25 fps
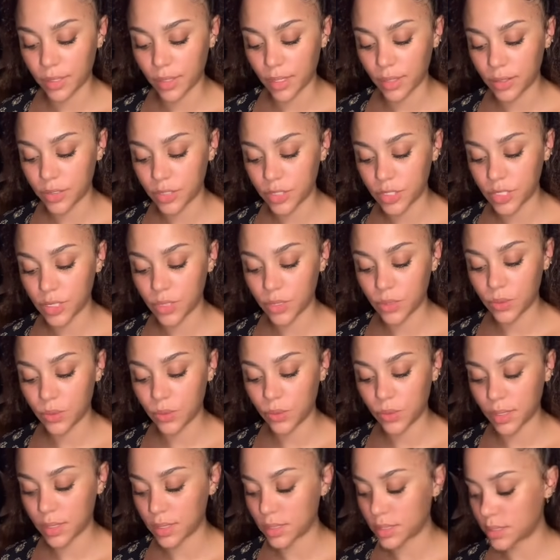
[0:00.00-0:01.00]
energy who
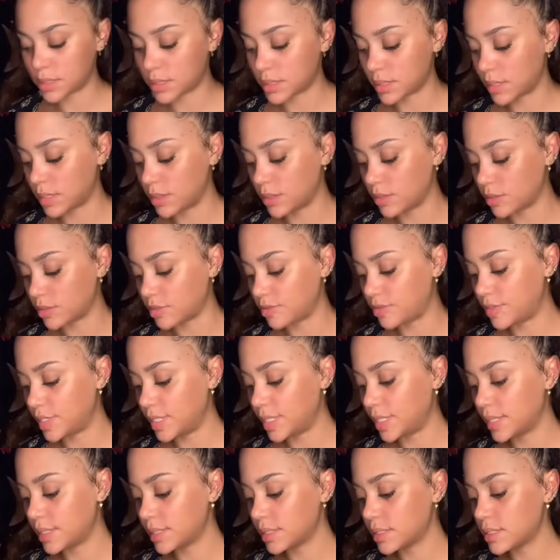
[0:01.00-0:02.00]
is in their
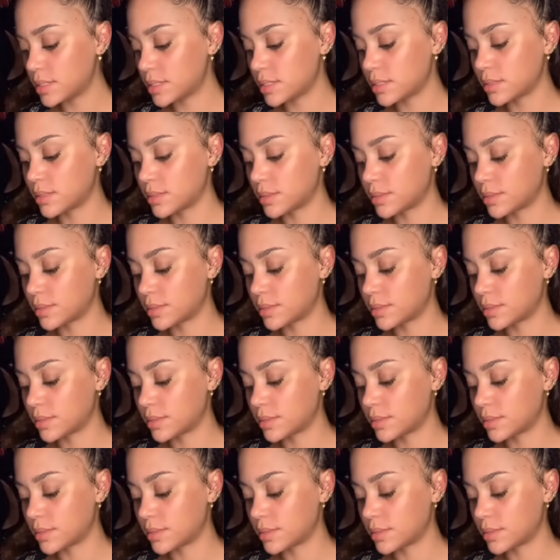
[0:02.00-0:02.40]
feelings.